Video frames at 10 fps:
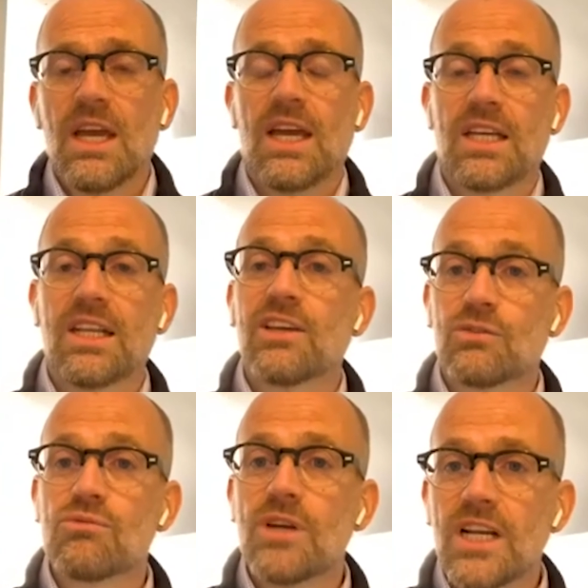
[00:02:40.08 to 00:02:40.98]
And that's
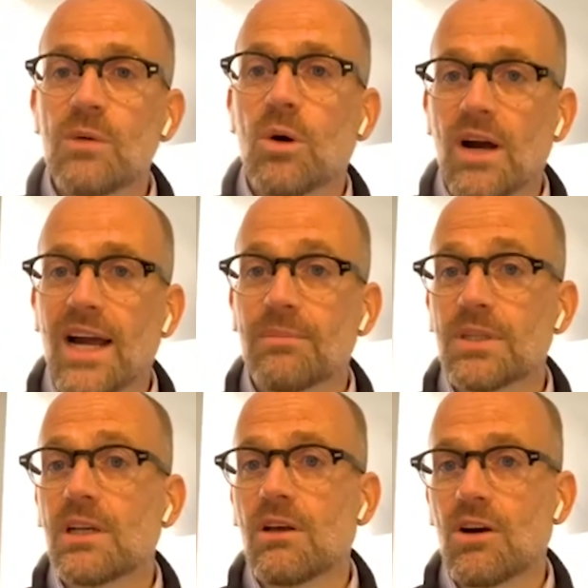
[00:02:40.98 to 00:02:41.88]
really what happened
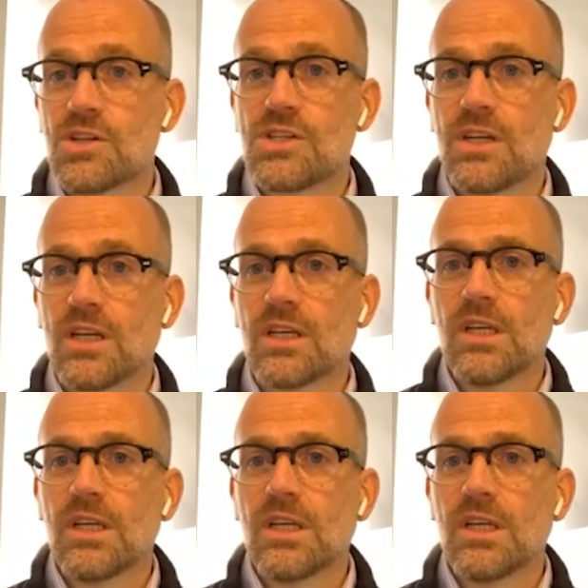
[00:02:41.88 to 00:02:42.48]
last year.